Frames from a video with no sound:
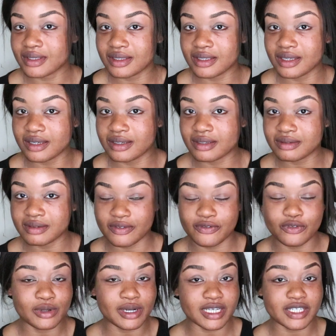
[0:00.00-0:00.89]
yeah, I
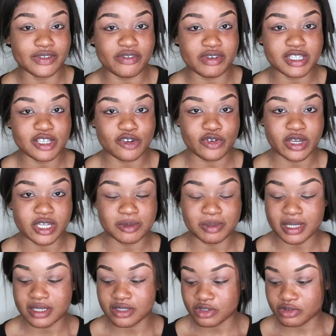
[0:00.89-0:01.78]
feel like it's very
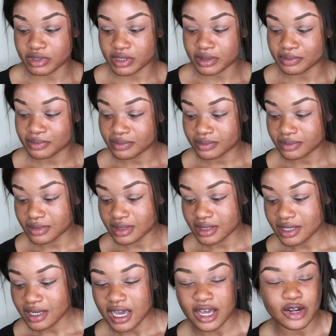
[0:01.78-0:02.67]
self-explanatory.
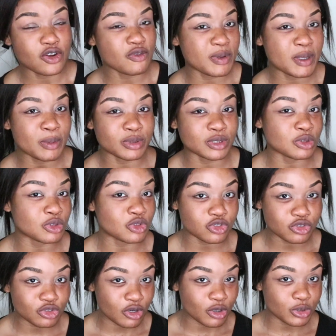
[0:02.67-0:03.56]
I don't know if people still
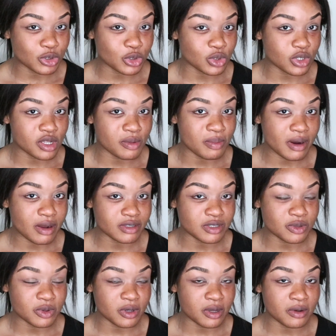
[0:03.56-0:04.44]
struggle to do their
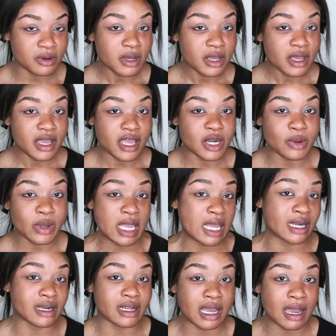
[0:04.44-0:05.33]
brows or go. Anyway,
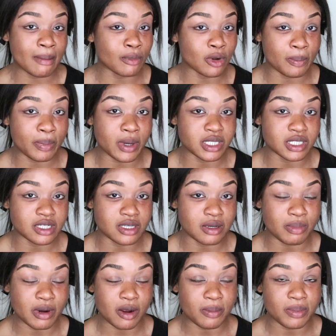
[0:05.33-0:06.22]
and I'm not personally
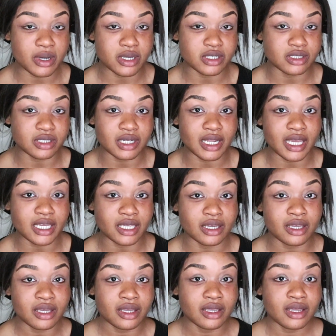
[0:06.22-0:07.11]
a brow person.
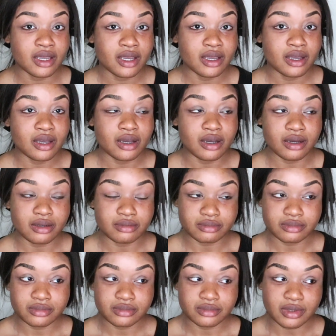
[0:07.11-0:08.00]
Like,
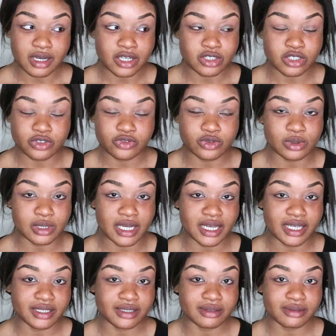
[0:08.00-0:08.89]
I just feel
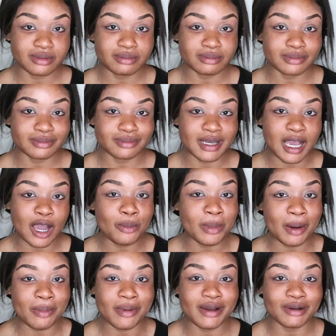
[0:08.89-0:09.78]
like how
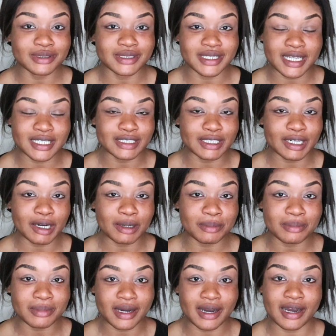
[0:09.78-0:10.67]
my brows end
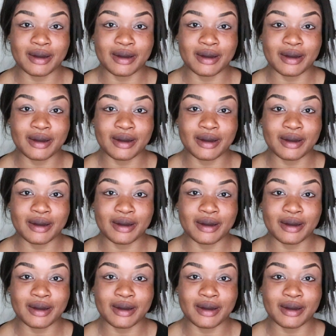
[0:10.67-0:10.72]
up,